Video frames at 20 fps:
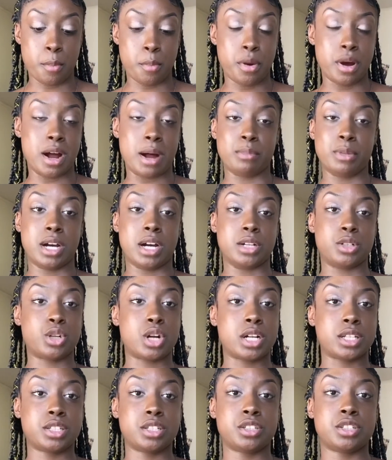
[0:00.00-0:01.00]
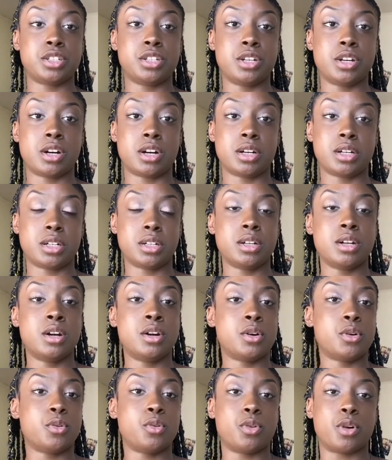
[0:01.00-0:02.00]
but I'm not attracted to y'all
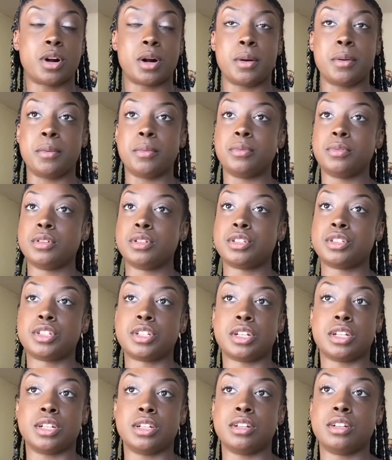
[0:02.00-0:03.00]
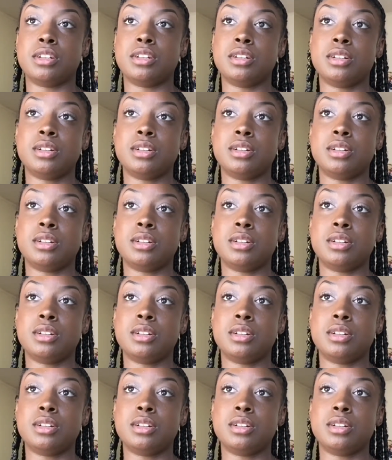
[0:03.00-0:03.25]
or shit.